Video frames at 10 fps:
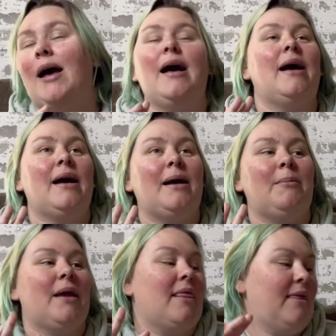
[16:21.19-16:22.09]

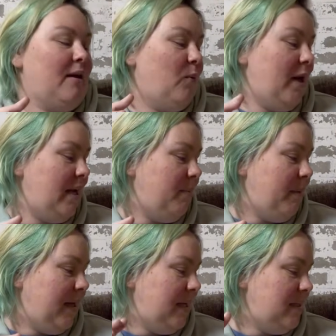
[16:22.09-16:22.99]
The weighted
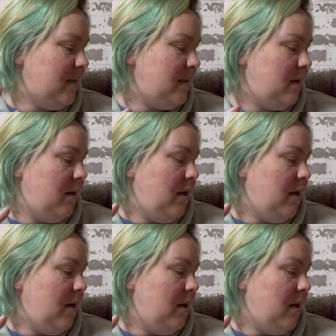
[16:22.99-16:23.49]
buddies